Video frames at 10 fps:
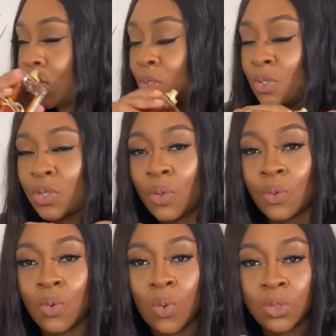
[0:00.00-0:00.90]
so
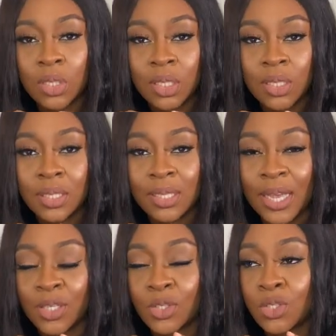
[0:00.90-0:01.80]
gorgeous,
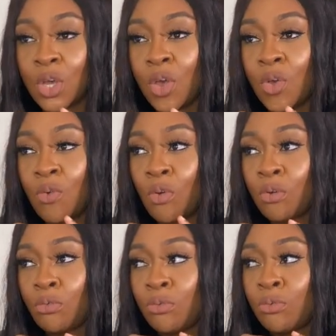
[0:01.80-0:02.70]
like so
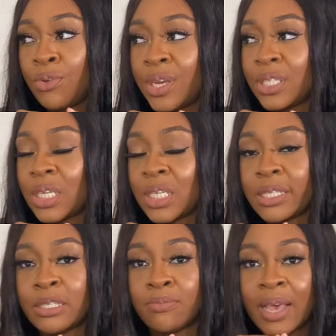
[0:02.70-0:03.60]
rich
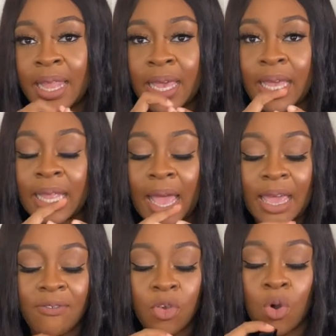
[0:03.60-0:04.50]
smelling. Like
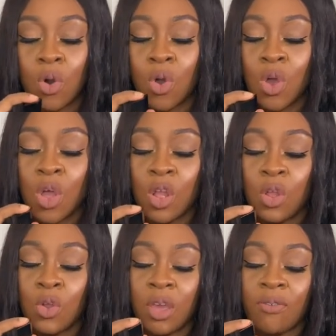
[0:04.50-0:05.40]
if you're
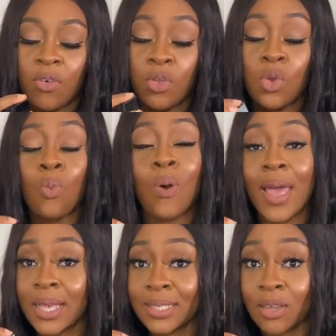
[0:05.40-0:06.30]
looking for a new
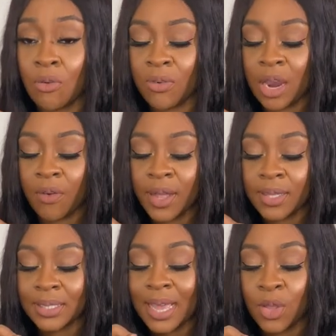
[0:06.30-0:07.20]
YSL
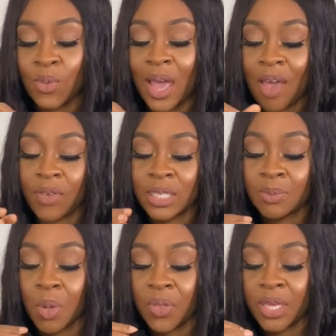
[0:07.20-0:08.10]
fragrance and you haven't
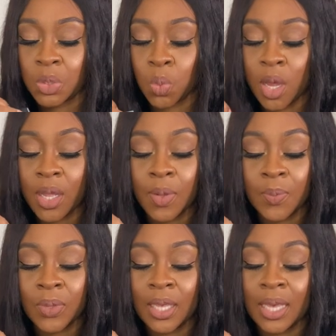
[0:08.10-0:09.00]
smelled this one,
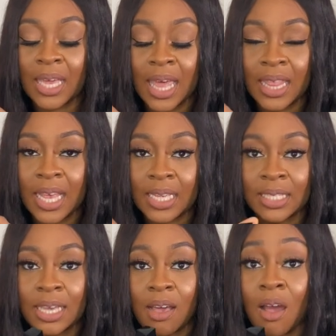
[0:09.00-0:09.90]
get
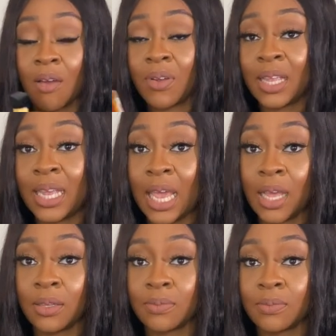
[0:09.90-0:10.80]
this. Currently,